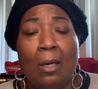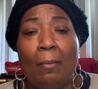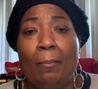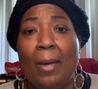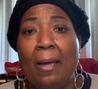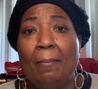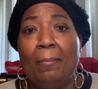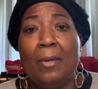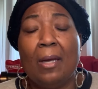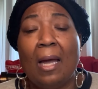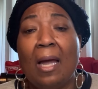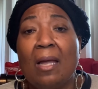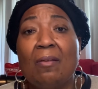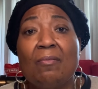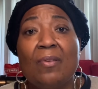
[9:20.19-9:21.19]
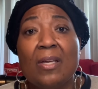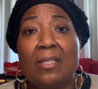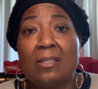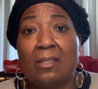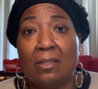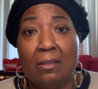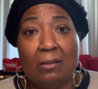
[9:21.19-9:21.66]
I
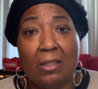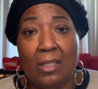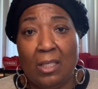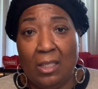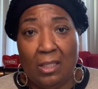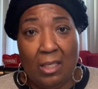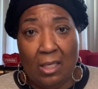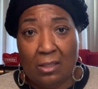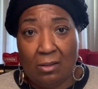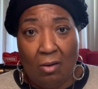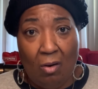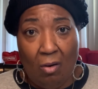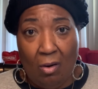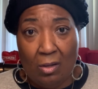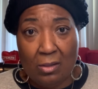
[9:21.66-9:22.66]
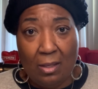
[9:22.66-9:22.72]
invested in index cards.